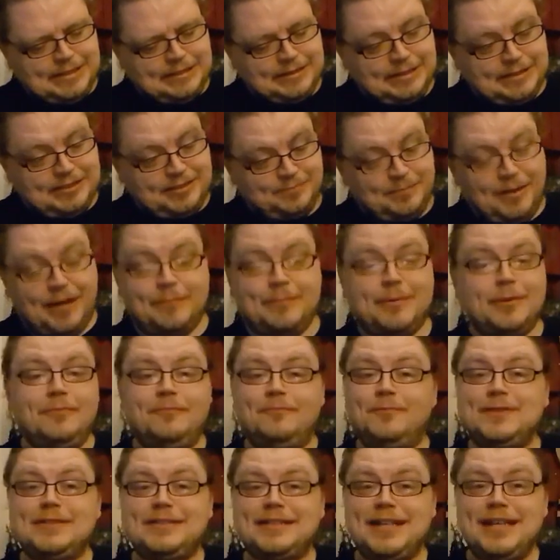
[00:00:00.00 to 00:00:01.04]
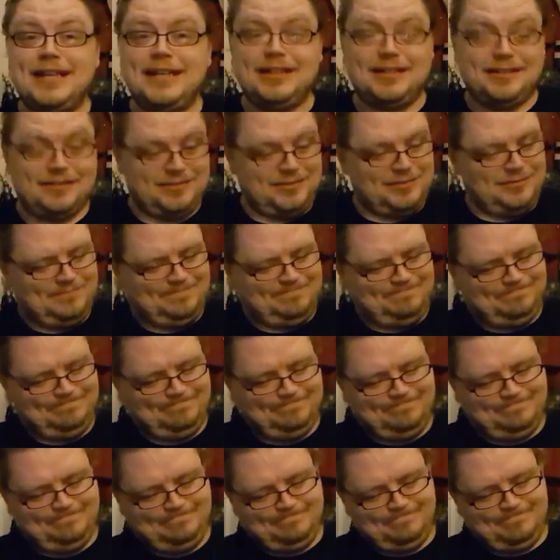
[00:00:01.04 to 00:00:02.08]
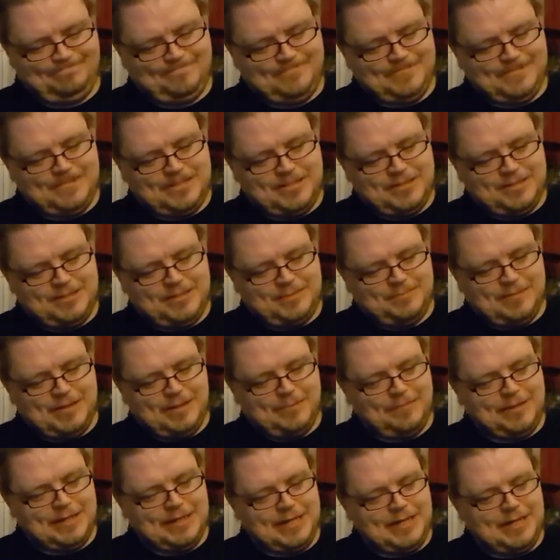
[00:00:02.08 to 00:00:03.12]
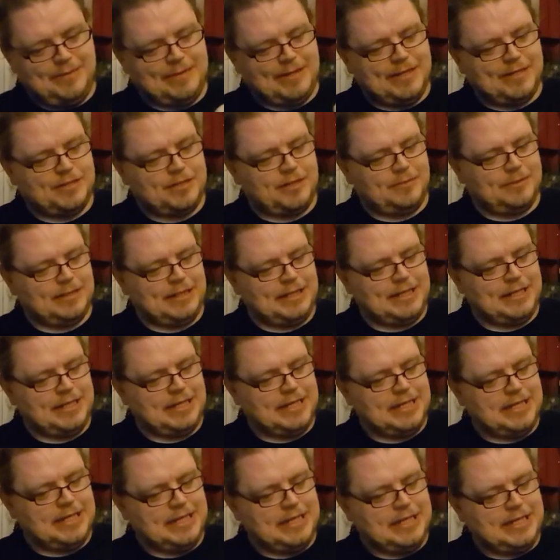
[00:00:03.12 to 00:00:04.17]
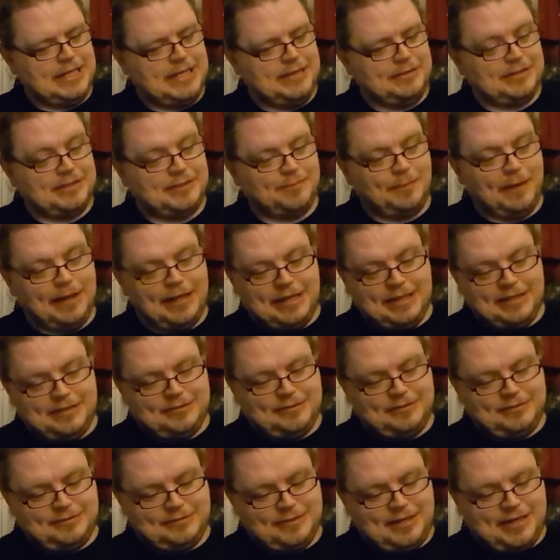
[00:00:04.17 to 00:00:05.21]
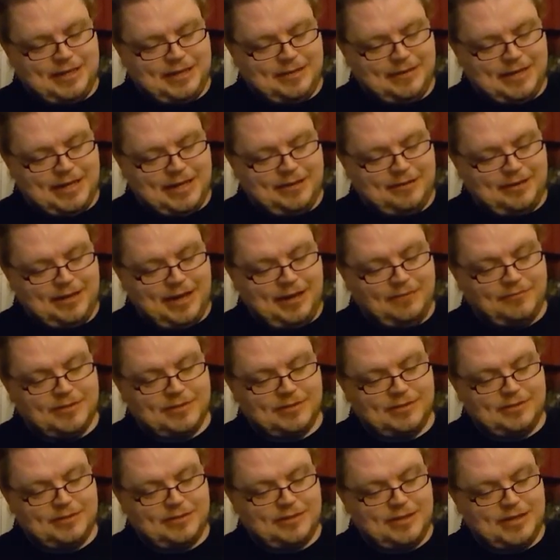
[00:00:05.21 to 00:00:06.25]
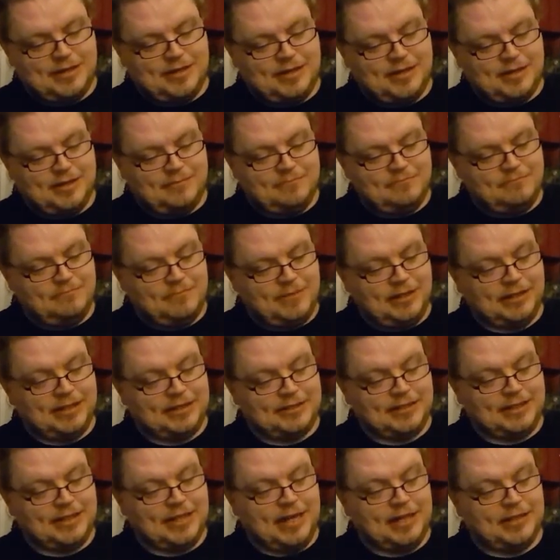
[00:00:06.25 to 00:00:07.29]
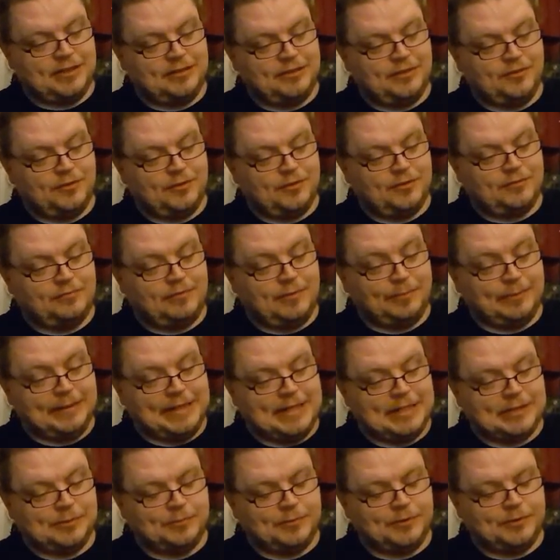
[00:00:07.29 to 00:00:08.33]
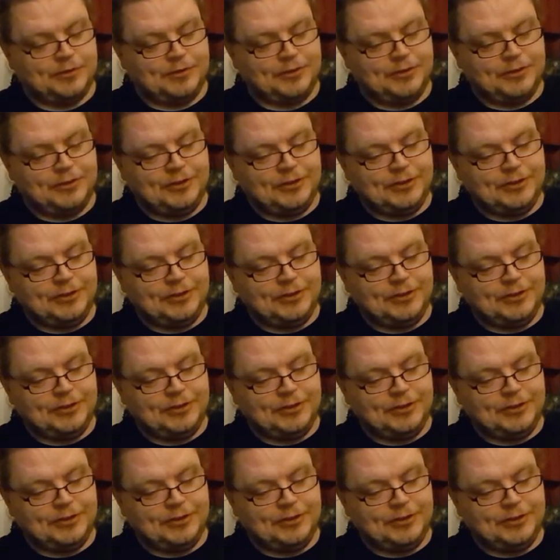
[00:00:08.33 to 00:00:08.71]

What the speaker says: This might be up for sale. This might be an eBay jobby, despite its errors, unless I can get another replacement.